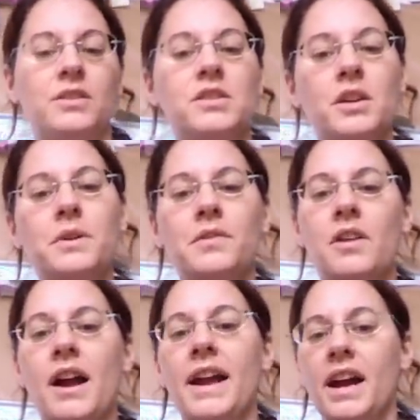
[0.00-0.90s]
So we
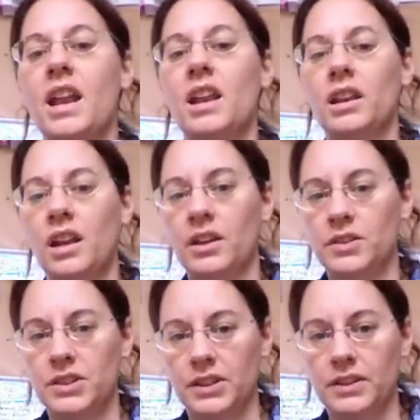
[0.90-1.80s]
write
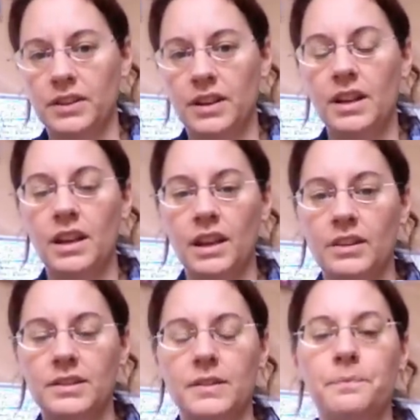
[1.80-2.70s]
London.
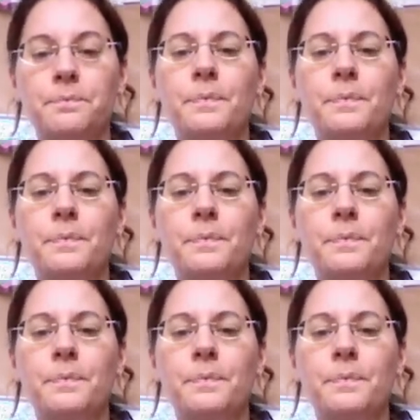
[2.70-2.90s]
London.